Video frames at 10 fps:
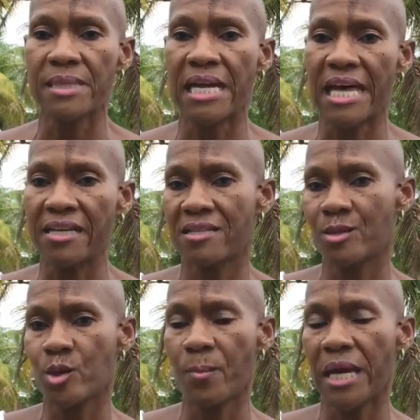I like
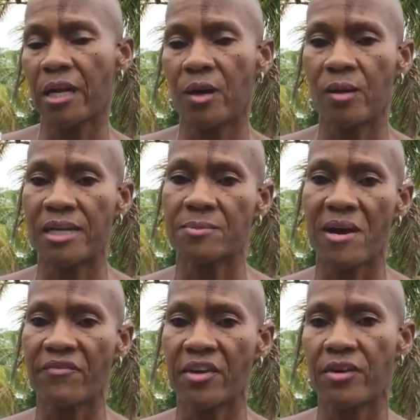Central Medical. That's
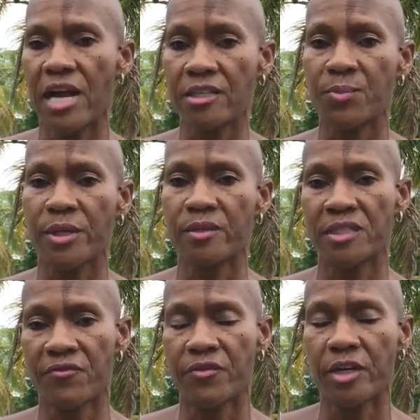my favorite hospital,
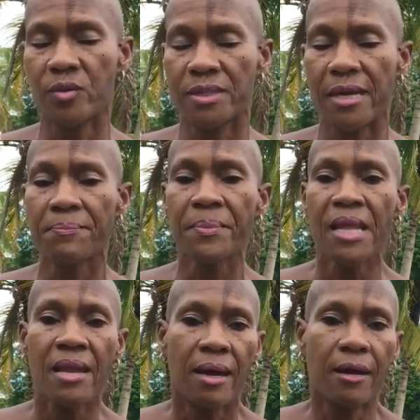San Friusa.
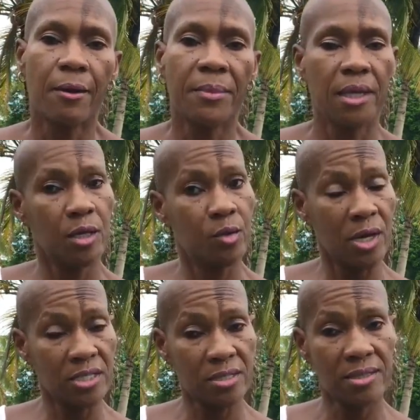Any
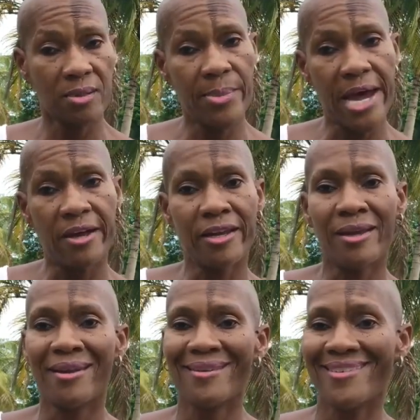questions about
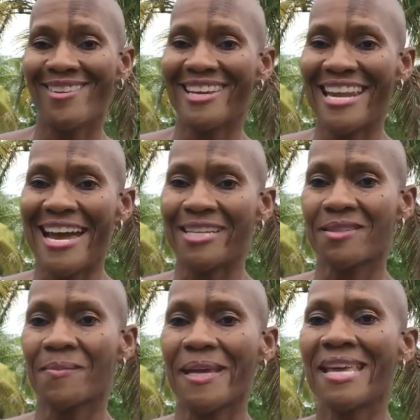it, you can
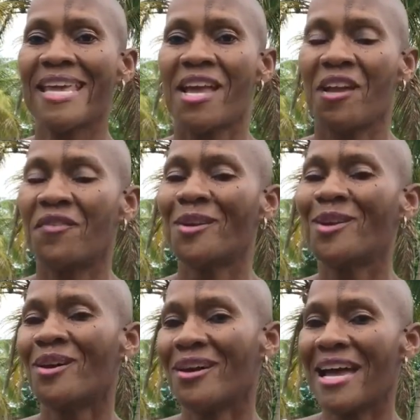ask me. If
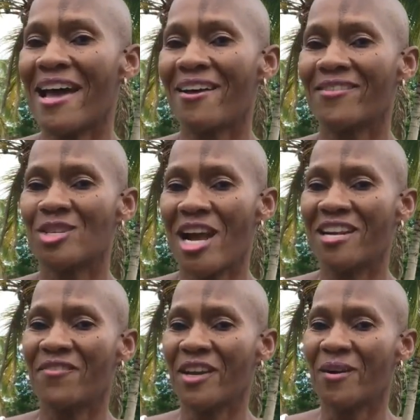you have
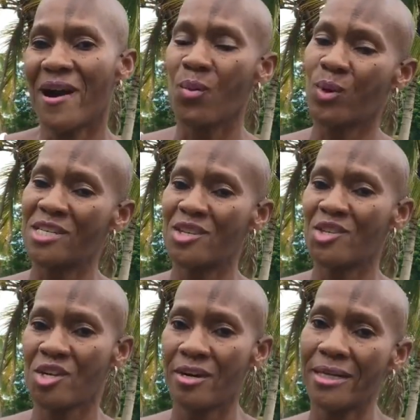trying to figure out which
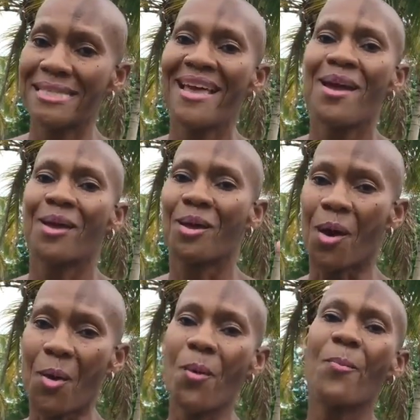insurance,
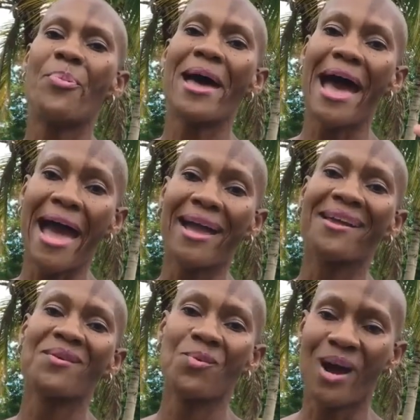go
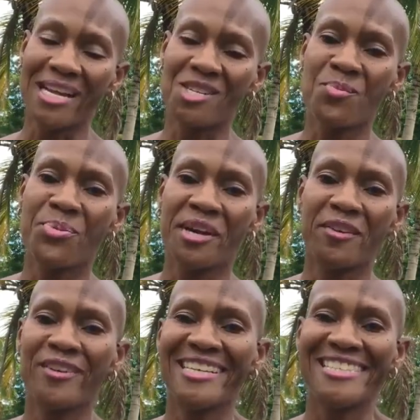back, watch a
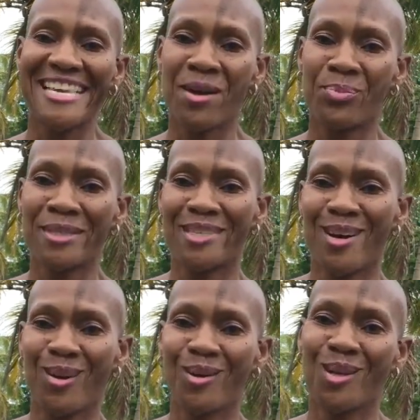previous
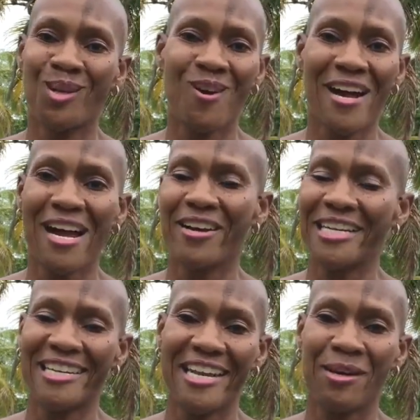episode. You know, I
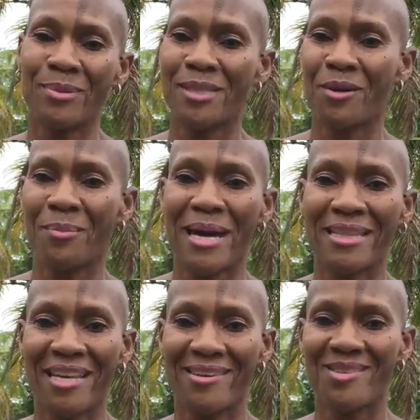already did an episode
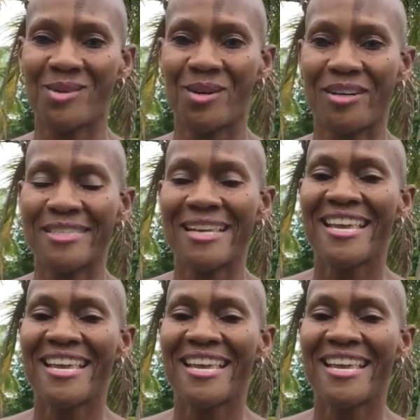about the insurance,